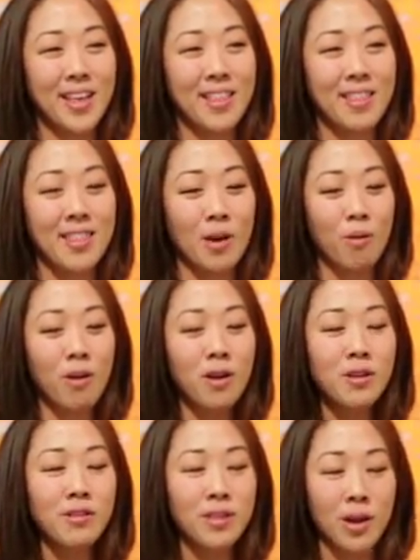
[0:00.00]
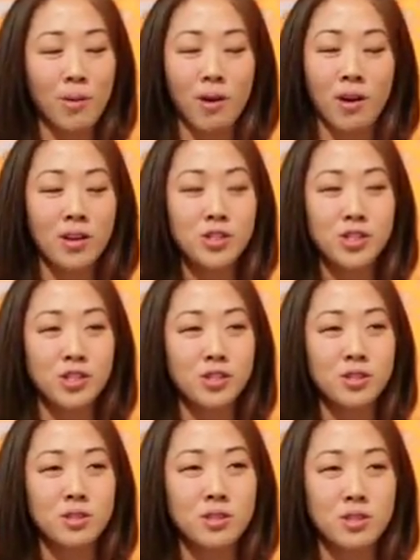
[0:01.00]
they were all just
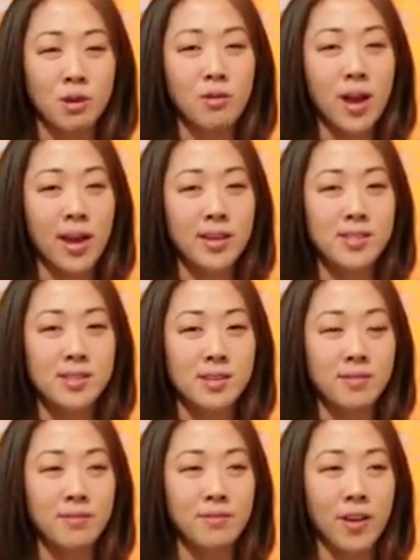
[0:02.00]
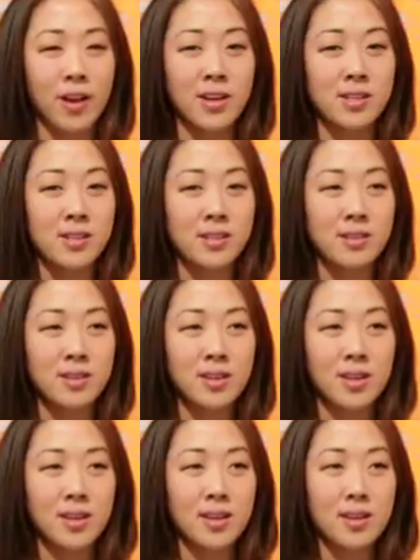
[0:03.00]
so nice and very
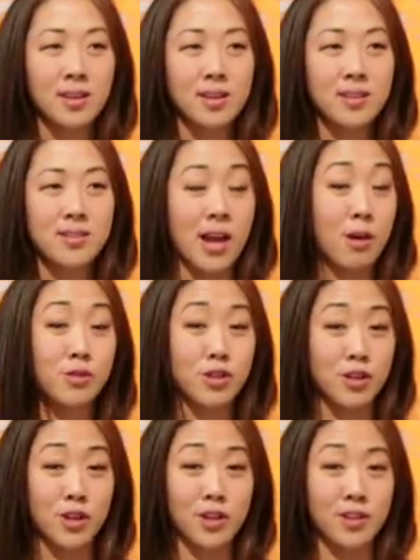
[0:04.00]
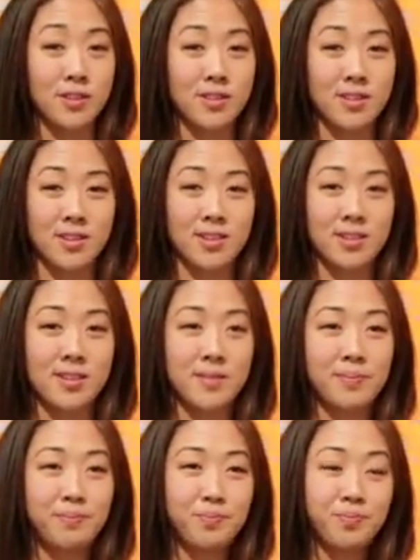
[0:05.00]
down to earth, and
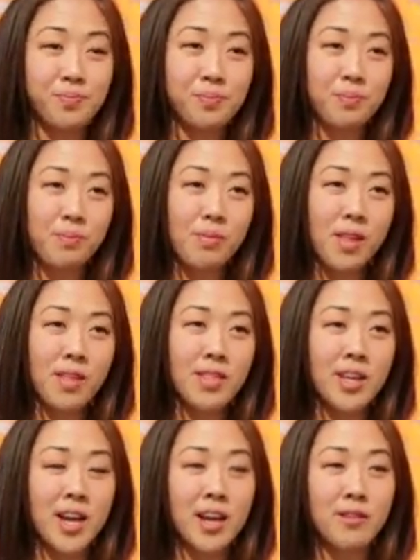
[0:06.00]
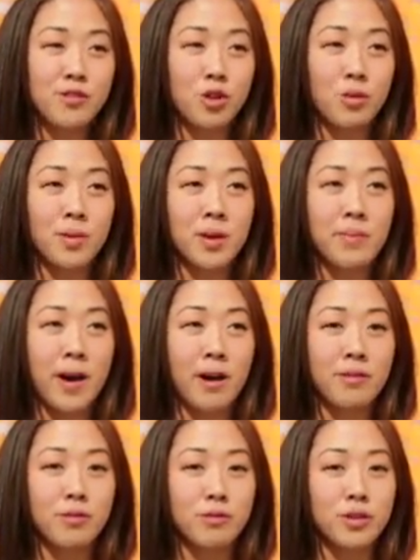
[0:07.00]
they kind of told me
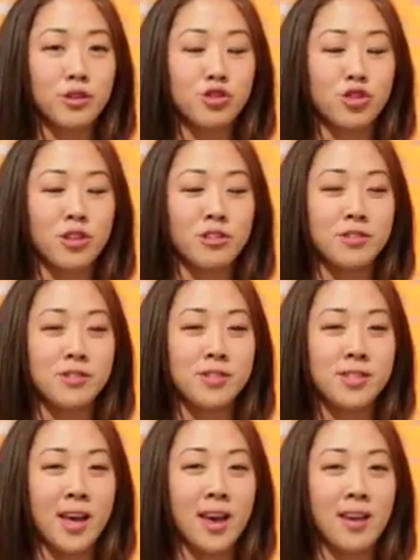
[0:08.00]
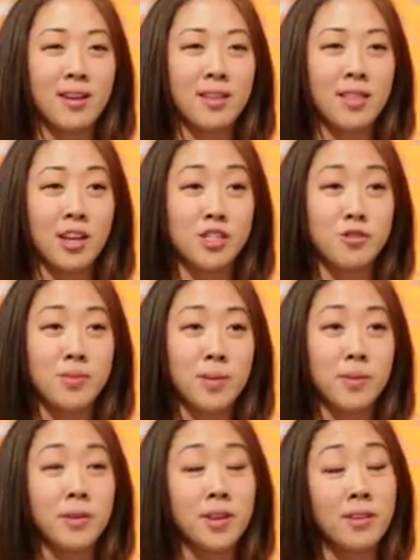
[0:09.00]
about the real struggles that lots of
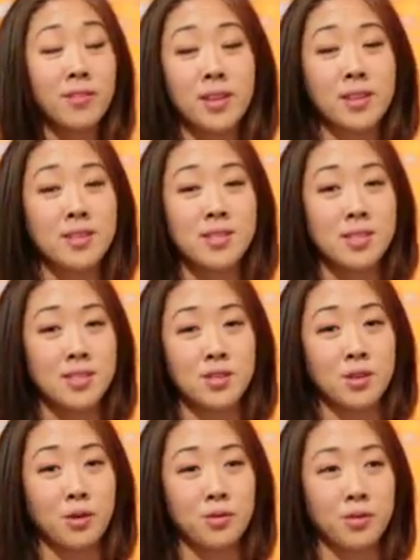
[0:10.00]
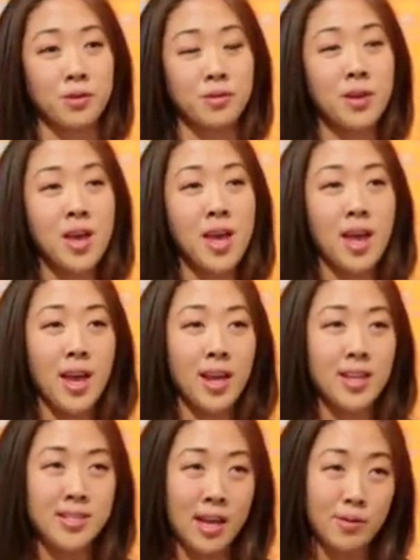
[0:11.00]
people, even in the cities, go through.
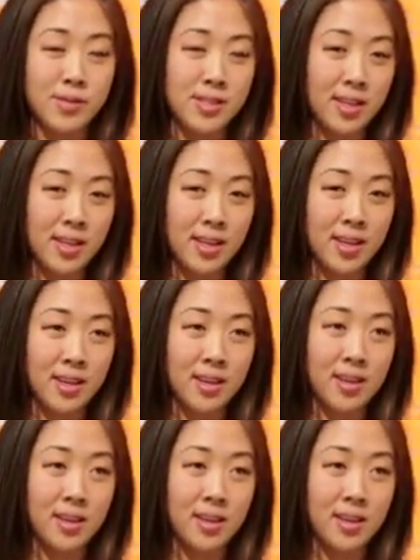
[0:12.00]
Because I was thinking,